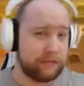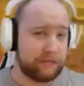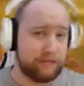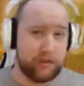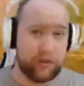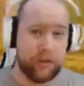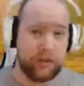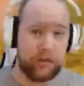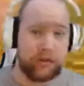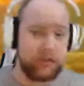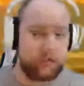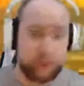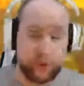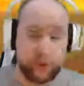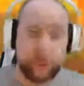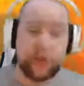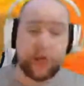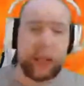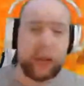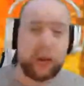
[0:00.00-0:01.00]
You,
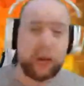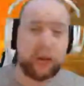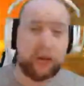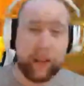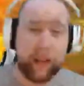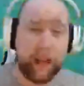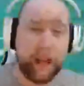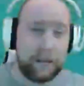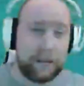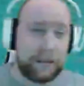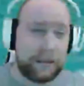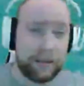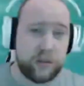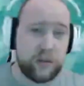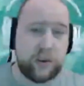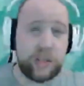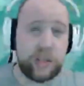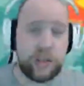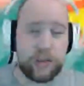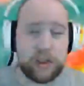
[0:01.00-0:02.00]
let me know in the comments
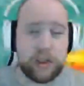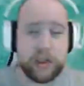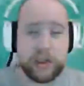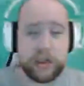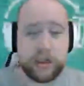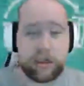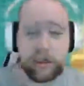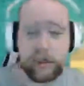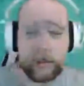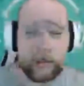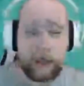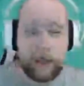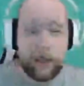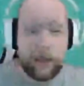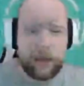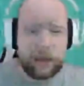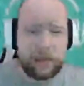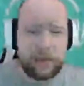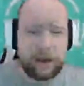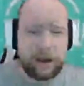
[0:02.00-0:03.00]
what you think,
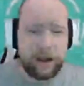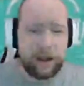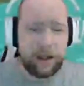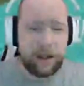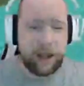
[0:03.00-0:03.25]
but